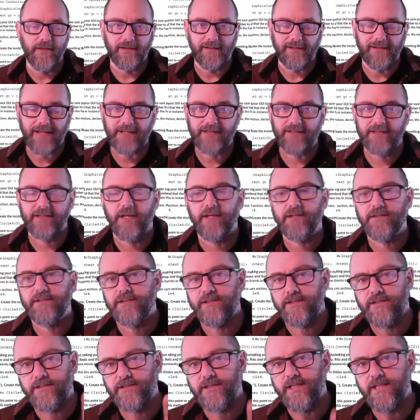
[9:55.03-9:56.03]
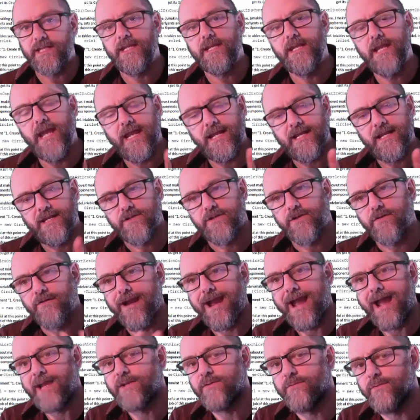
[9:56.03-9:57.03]
that lets us see and
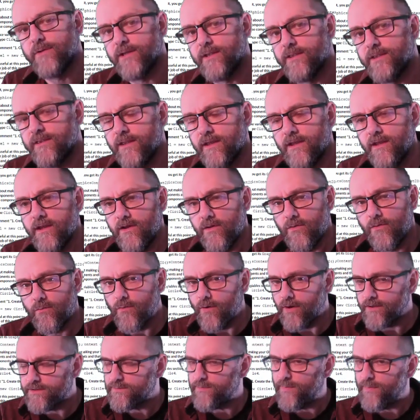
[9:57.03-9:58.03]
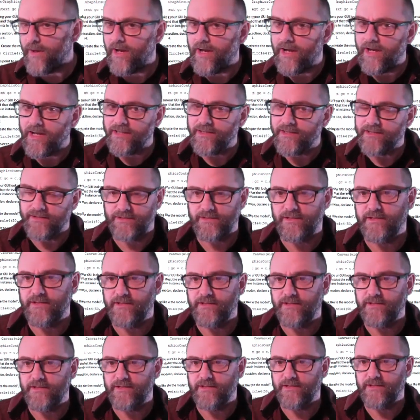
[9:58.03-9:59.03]
interact with what's behind the
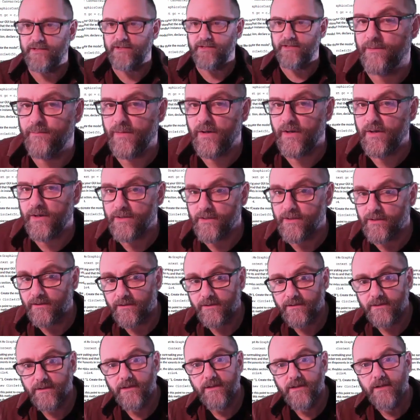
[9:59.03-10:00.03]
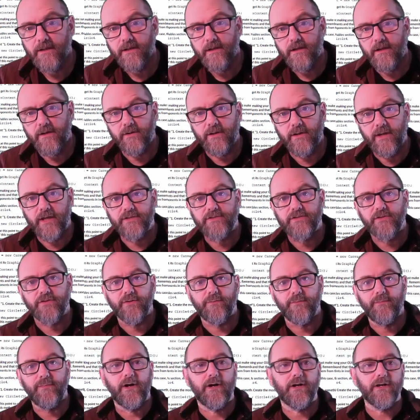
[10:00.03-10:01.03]
scenes, which is the model. Okay, so
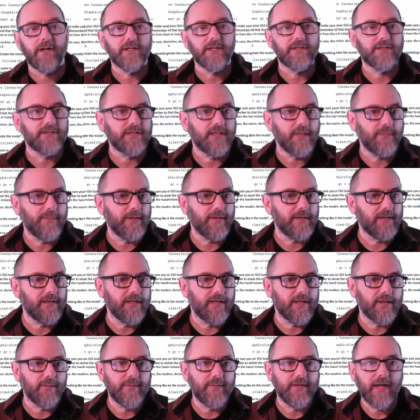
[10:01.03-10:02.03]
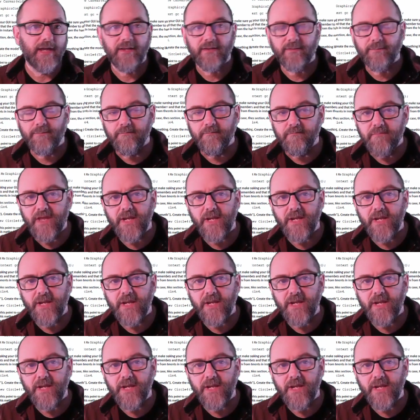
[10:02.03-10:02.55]
the model is typically going to be at